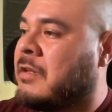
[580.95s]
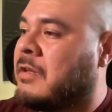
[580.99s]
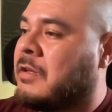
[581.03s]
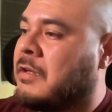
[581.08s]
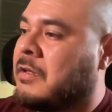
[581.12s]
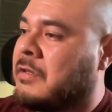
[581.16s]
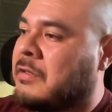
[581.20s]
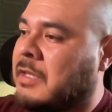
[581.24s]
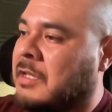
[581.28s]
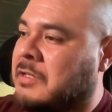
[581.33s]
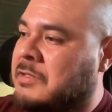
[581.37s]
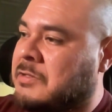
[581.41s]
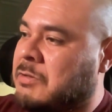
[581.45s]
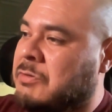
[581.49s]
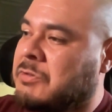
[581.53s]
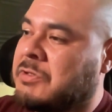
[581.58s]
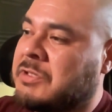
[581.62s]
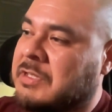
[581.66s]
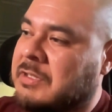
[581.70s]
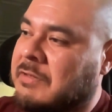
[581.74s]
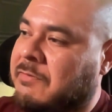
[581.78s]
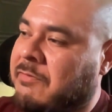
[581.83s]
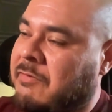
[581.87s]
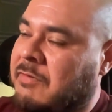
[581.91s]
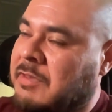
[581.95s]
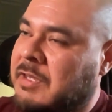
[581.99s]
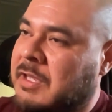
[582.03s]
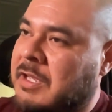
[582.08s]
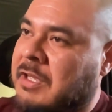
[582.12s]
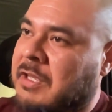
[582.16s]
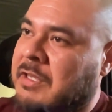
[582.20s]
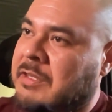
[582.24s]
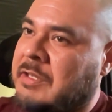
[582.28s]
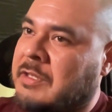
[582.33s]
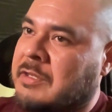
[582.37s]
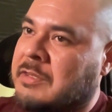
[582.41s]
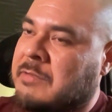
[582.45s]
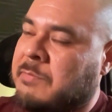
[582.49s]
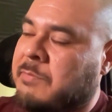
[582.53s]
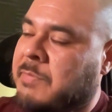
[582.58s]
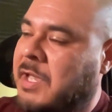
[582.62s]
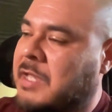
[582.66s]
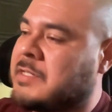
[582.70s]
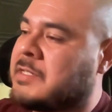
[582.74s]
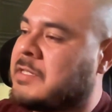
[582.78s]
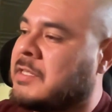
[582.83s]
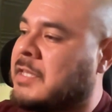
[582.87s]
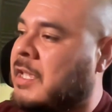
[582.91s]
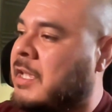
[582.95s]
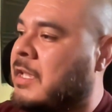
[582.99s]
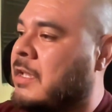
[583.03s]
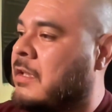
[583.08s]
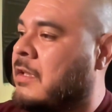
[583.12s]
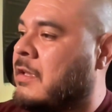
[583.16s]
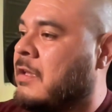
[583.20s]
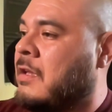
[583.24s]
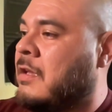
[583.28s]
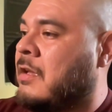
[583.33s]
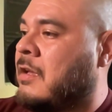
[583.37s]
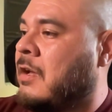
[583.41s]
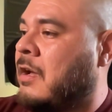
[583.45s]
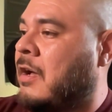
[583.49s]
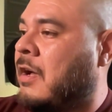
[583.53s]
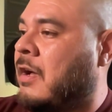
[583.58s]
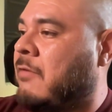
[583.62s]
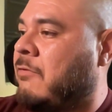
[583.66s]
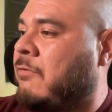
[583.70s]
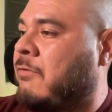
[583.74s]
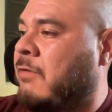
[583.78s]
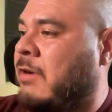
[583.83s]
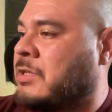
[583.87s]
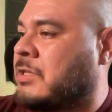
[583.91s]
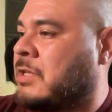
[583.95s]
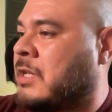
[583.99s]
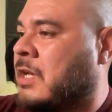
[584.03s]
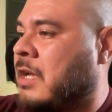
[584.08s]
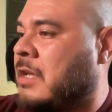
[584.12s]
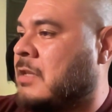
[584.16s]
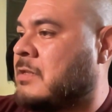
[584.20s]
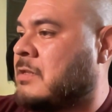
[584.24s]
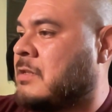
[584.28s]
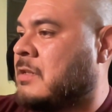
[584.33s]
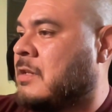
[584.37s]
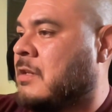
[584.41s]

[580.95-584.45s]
That's usually the best thing, fresh cuts.